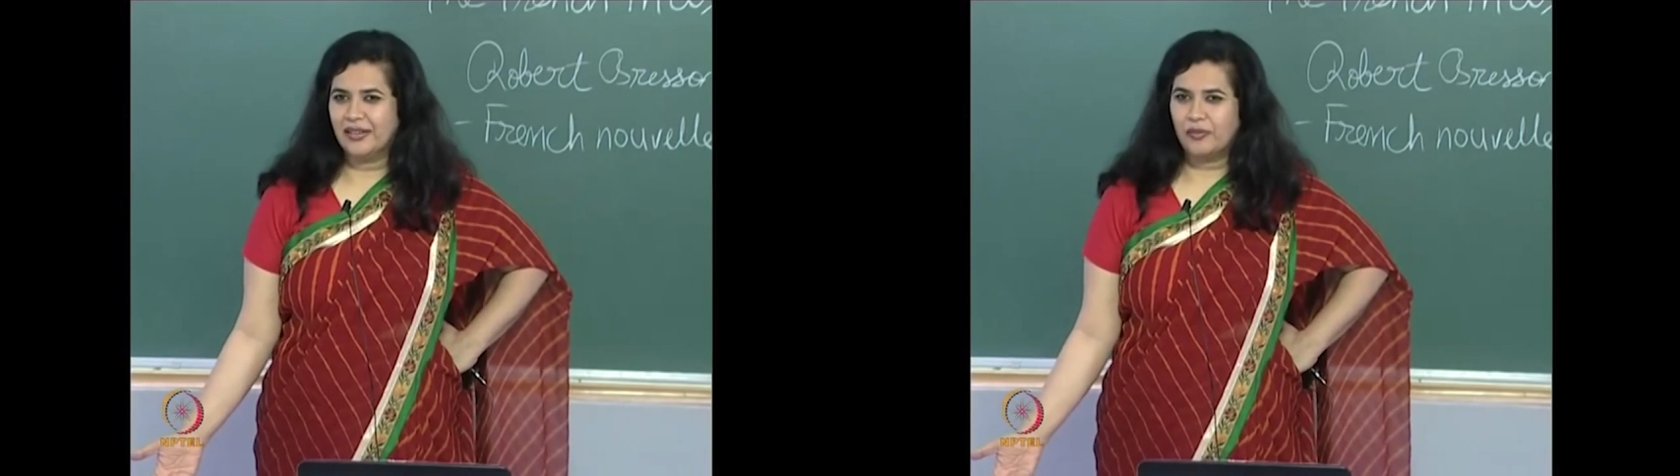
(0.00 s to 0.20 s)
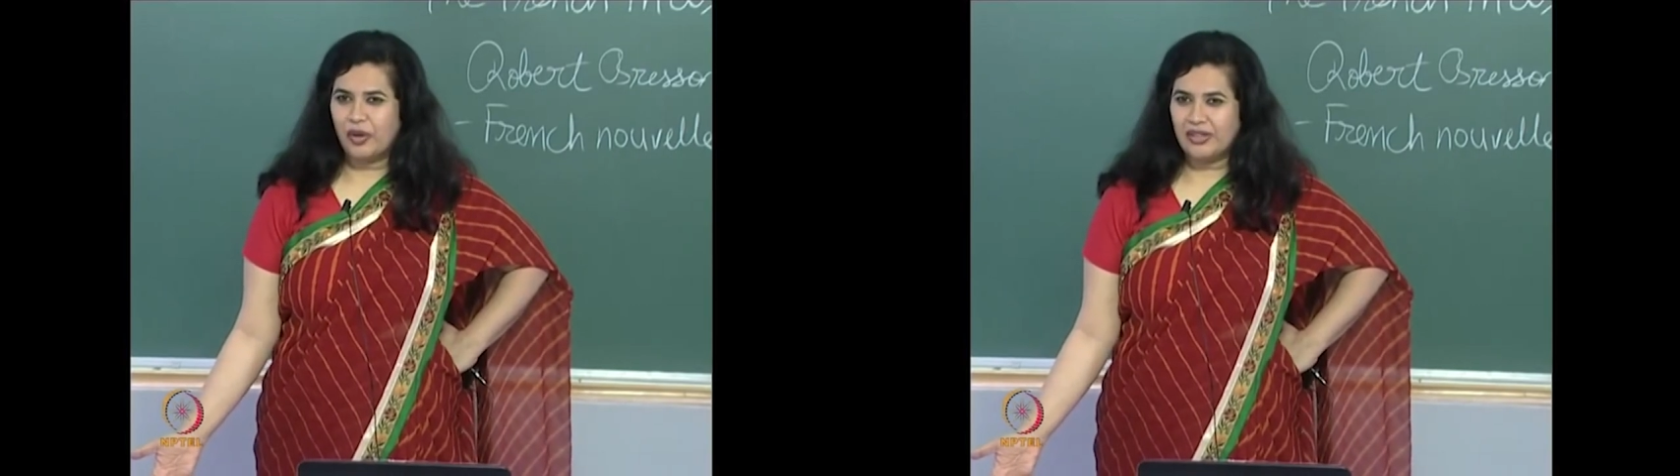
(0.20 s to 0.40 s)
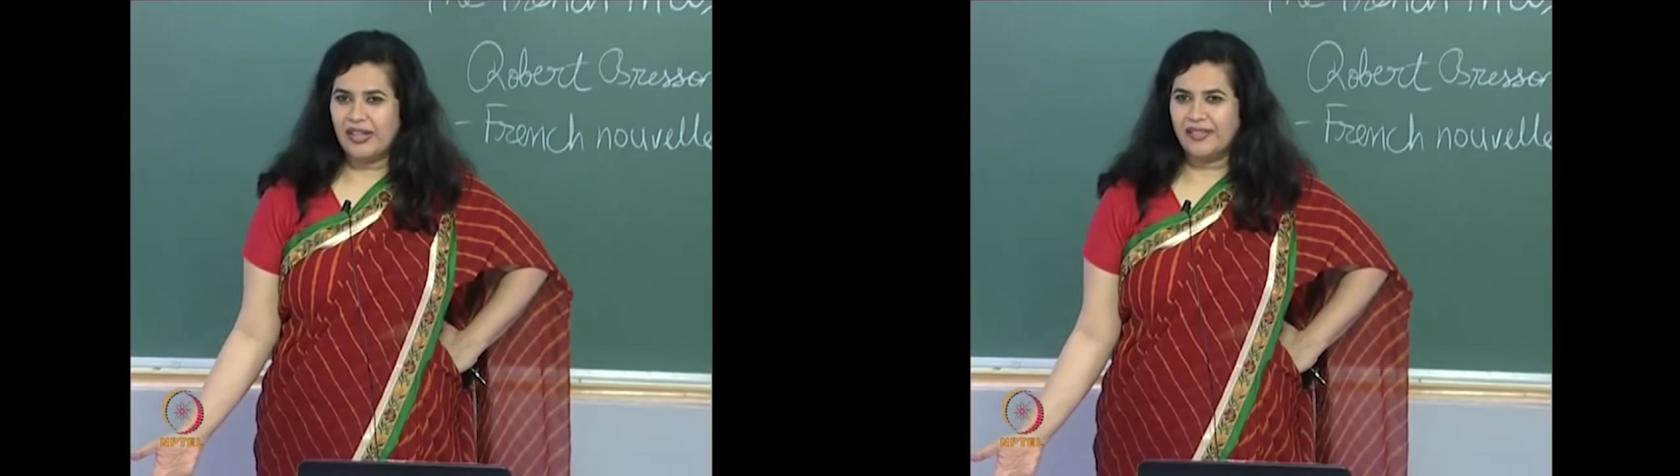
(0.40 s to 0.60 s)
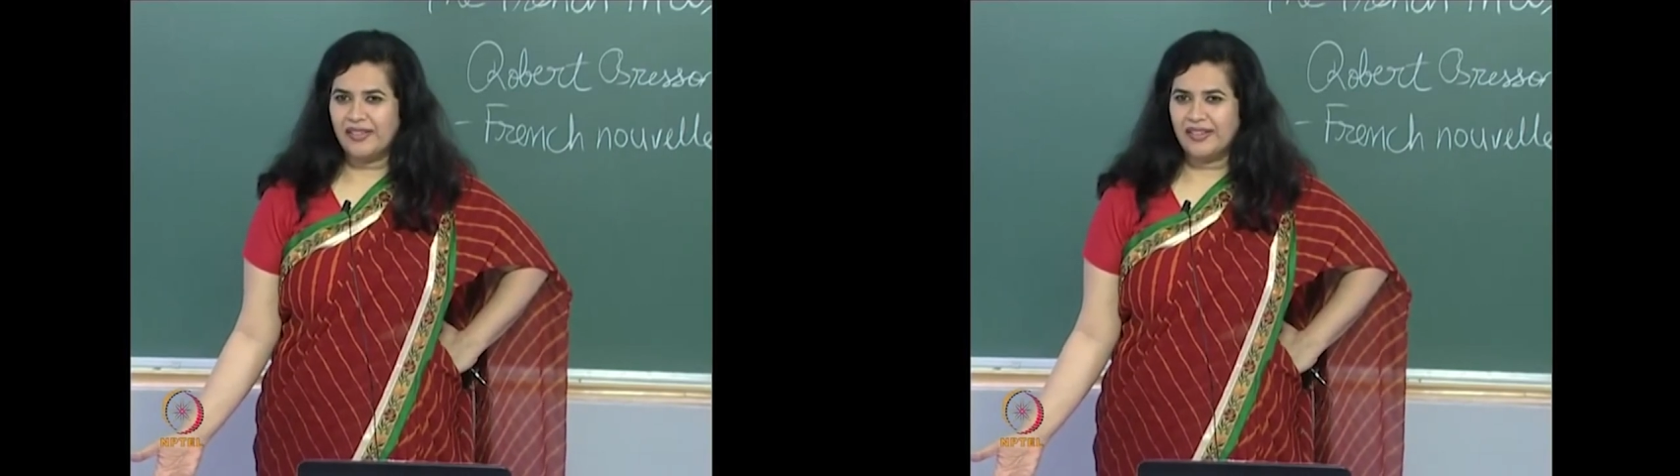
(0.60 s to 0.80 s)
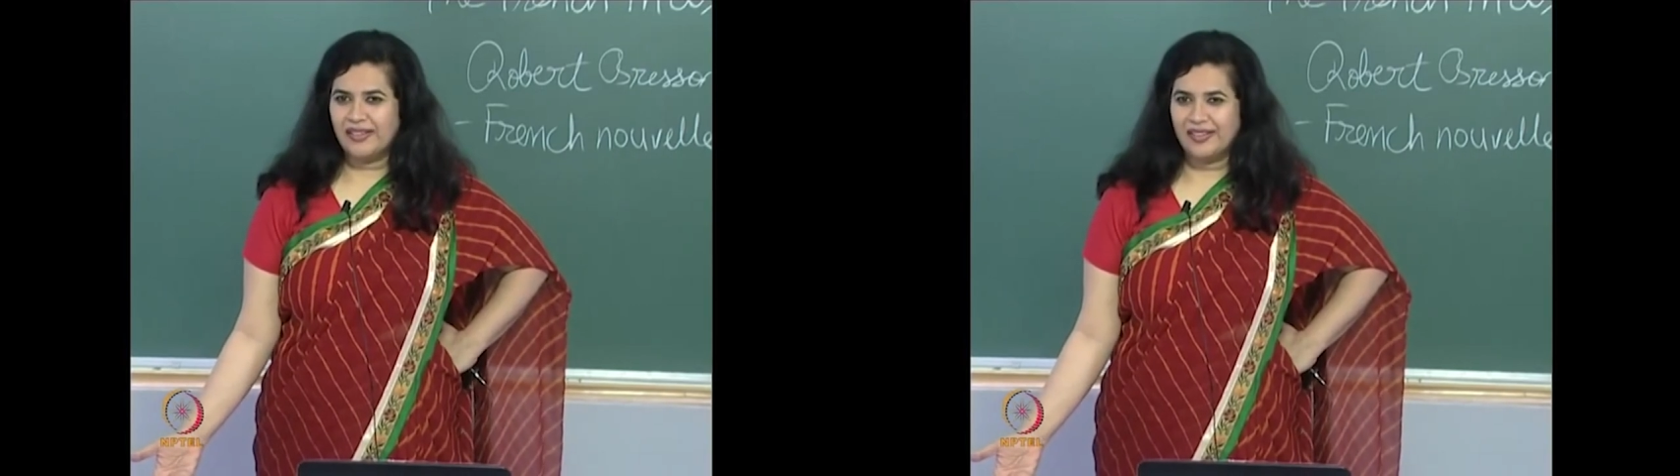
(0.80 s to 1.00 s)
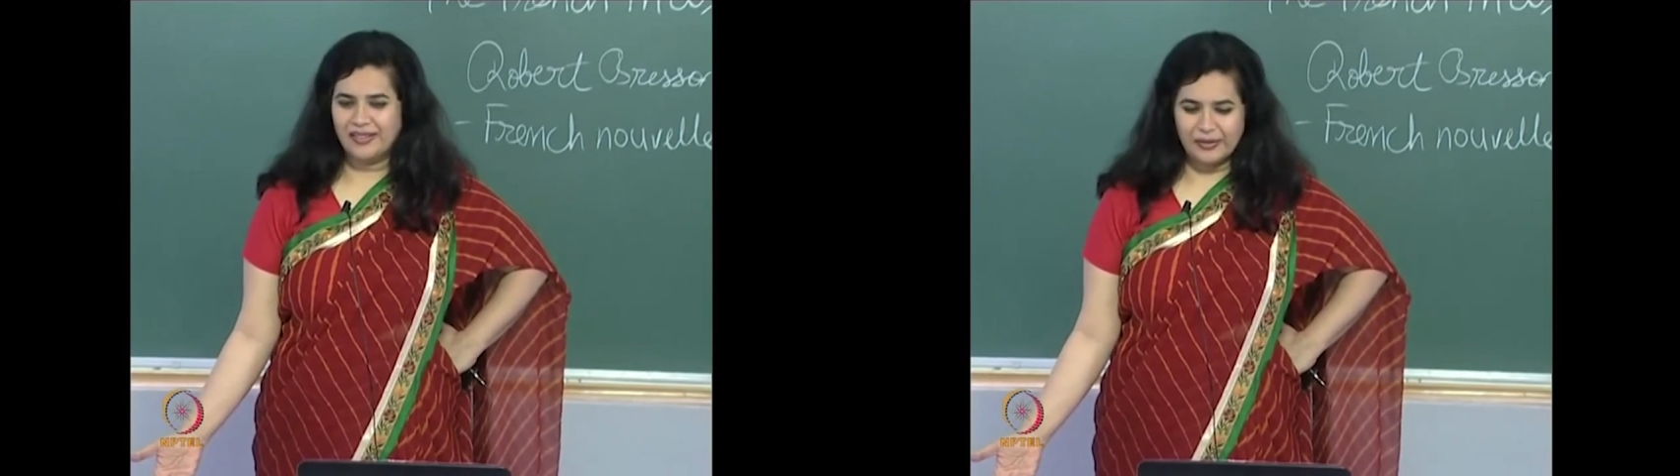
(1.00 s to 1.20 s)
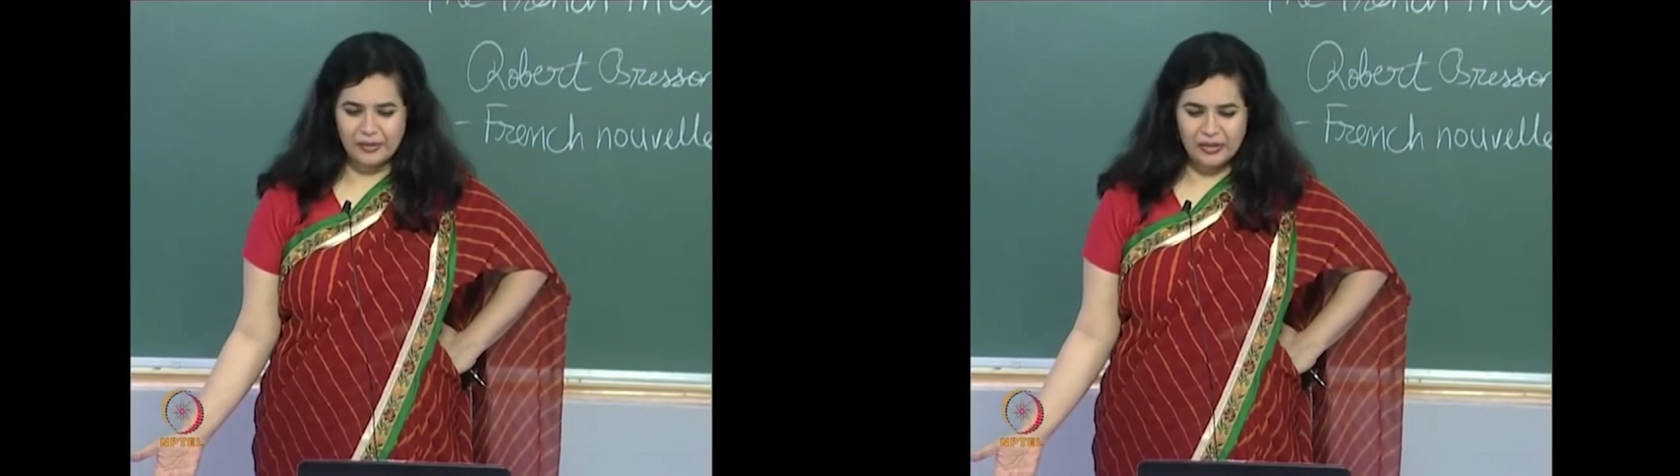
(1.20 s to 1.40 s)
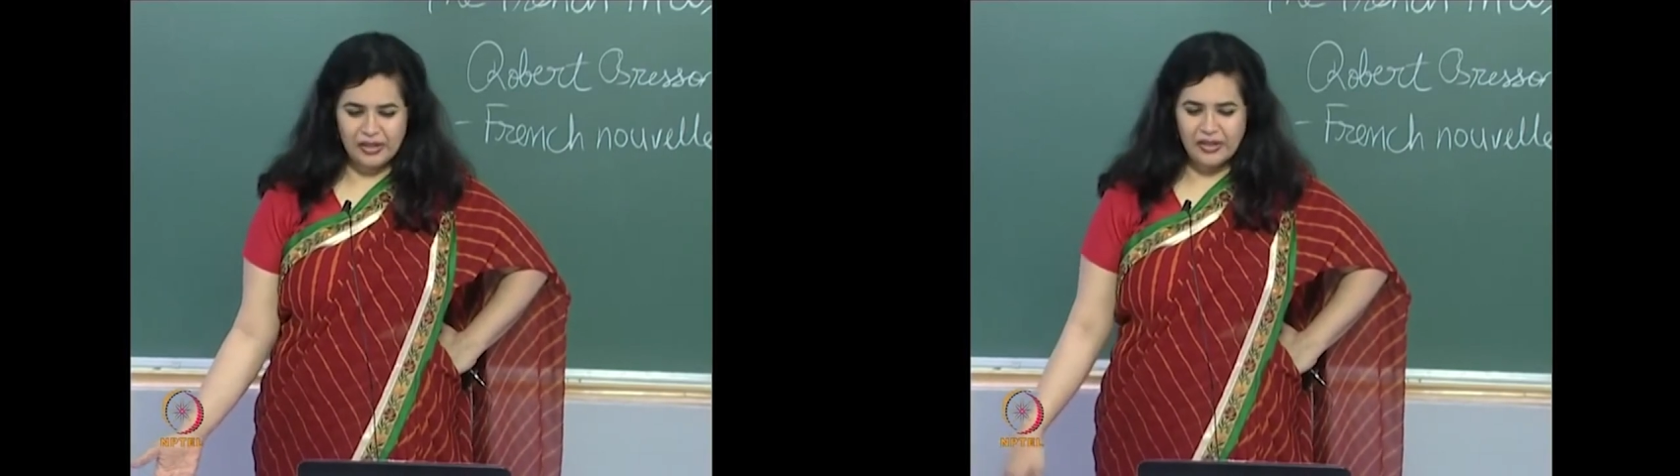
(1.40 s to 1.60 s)
What are they?
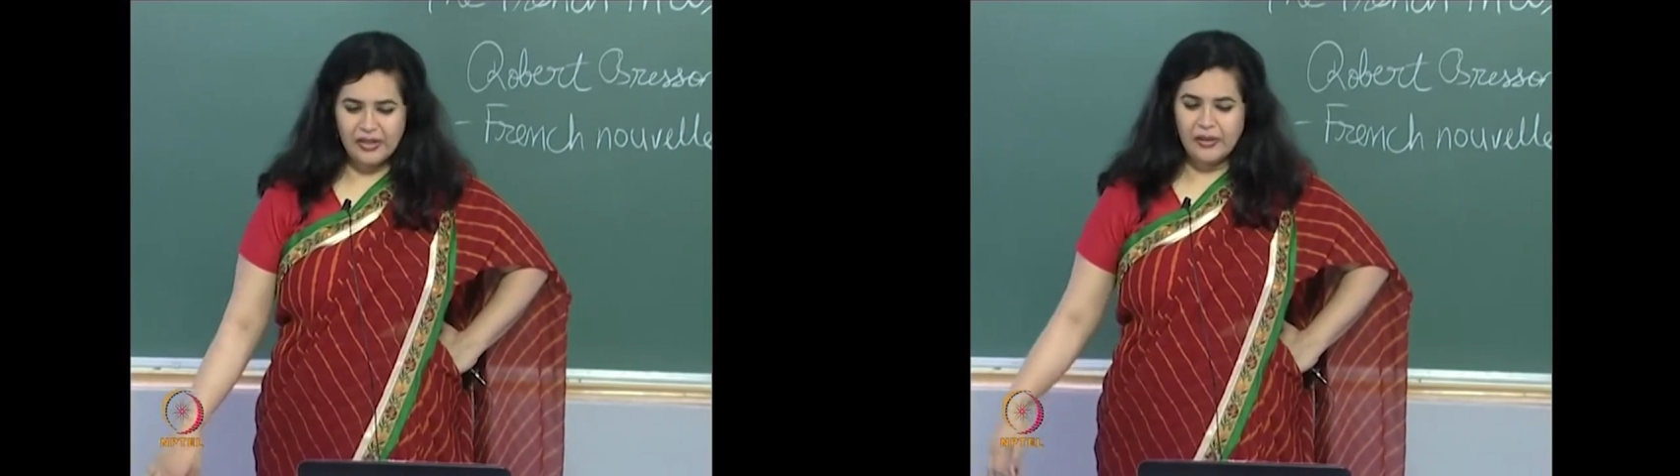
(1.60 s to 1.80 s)
Okay,